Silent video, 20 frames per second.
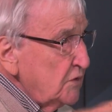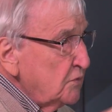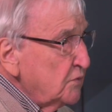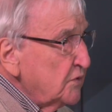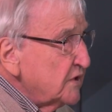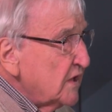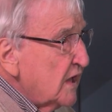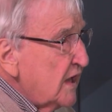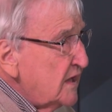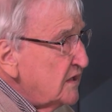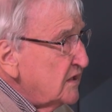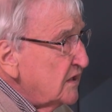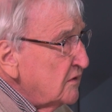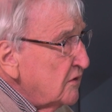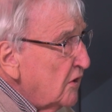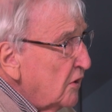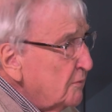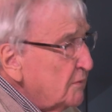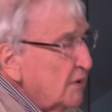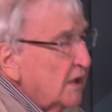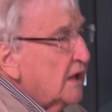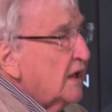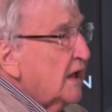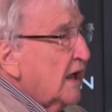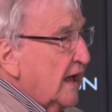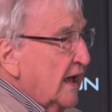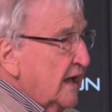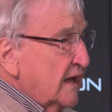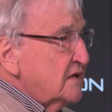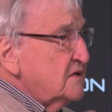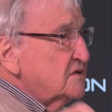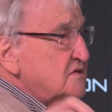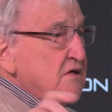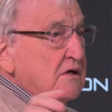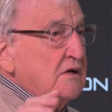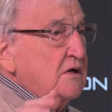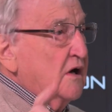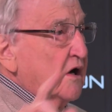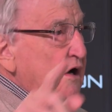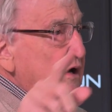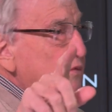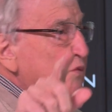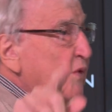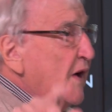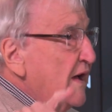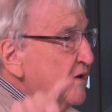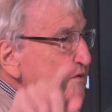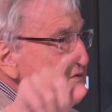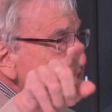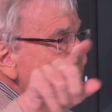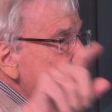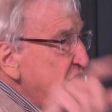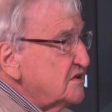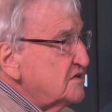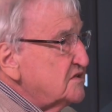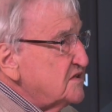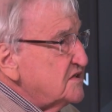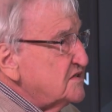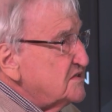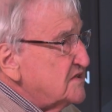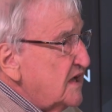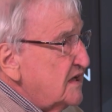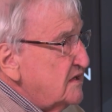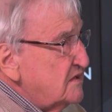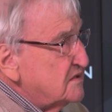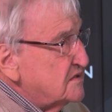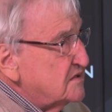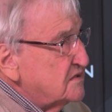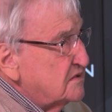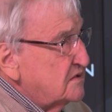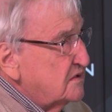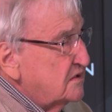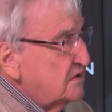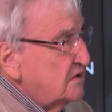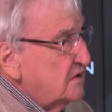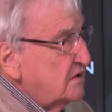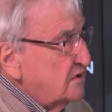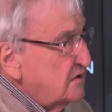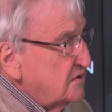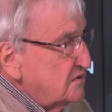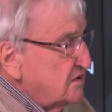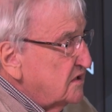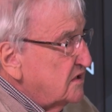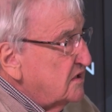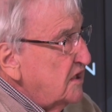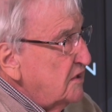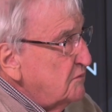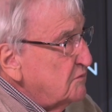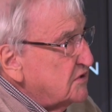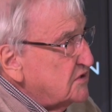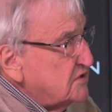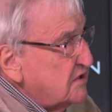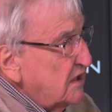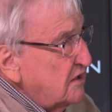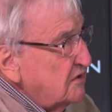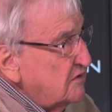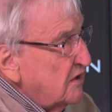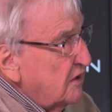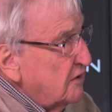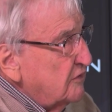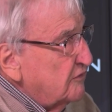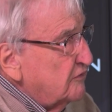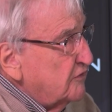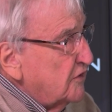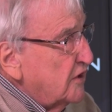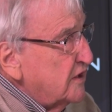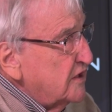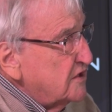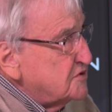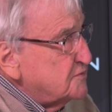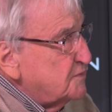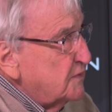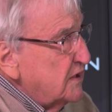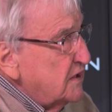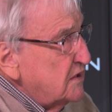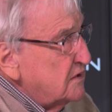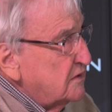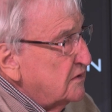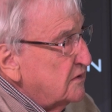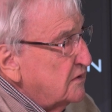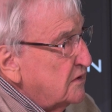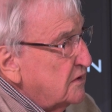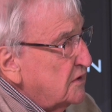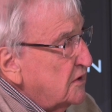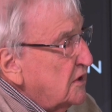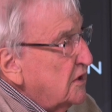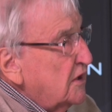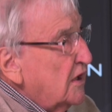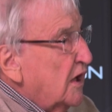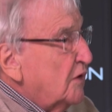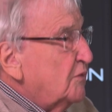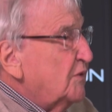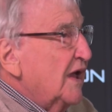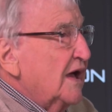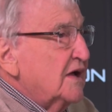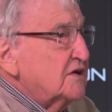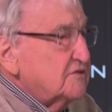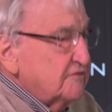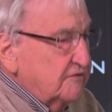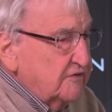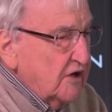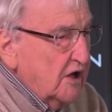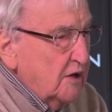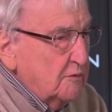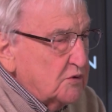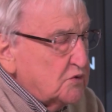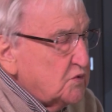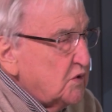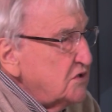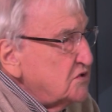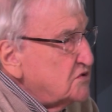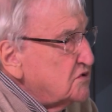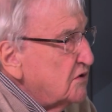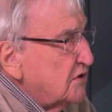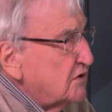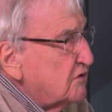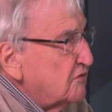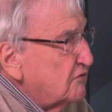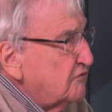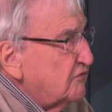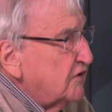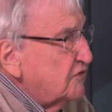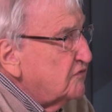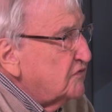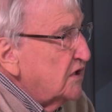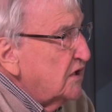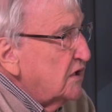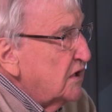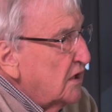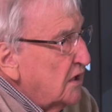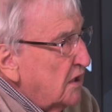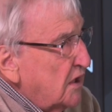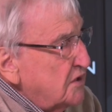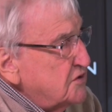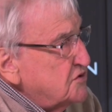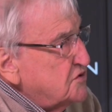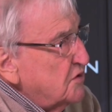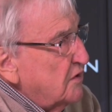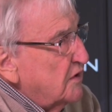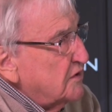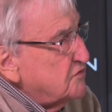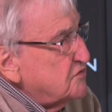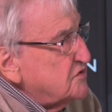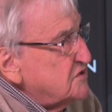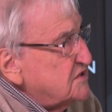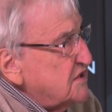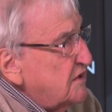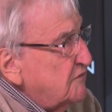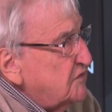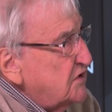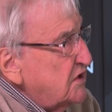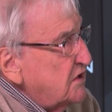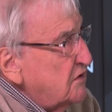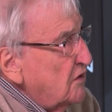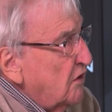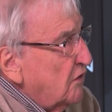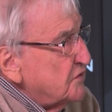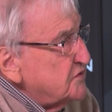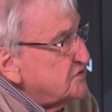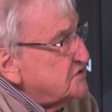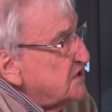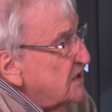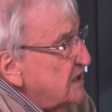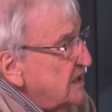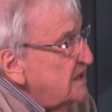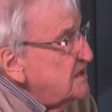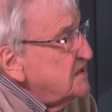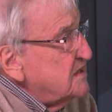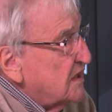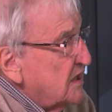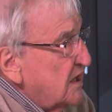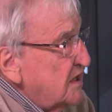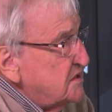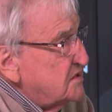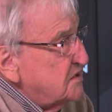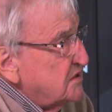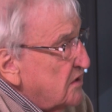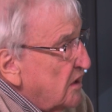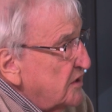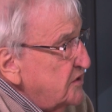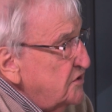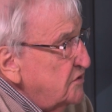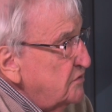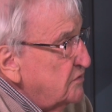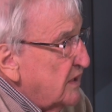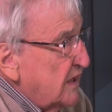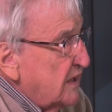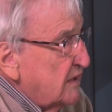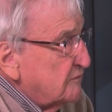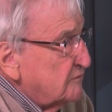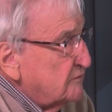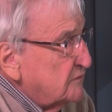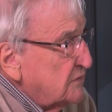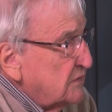the heading knob, and I wound in a descent to keep the thing at flying speed. And we had to fly between 250 and 270 knots indicated. I knew that.